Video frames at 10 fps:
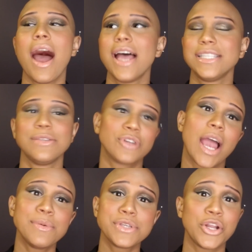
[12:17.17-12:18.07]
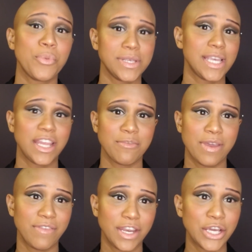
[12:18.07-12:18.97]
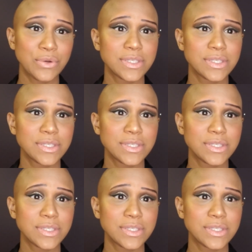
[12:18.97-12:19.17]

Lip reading: Subscribe so you don't miss any of my videos.